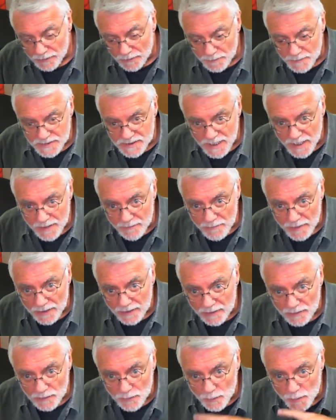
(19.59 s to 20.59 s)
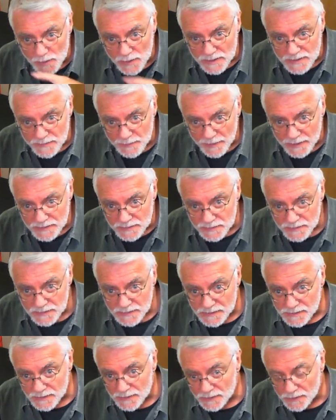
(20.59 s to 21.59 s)
I'm sat in my little workspace, which is
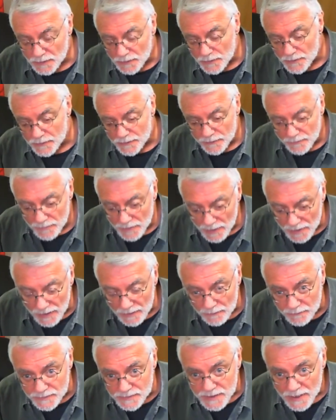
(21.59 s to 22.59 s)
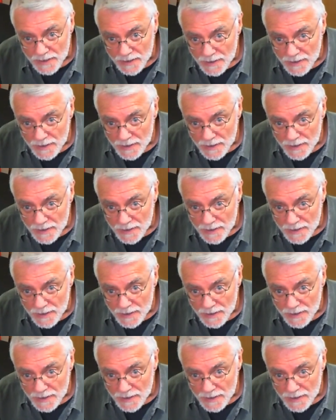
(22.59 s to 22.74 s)
in the corner of my lounge.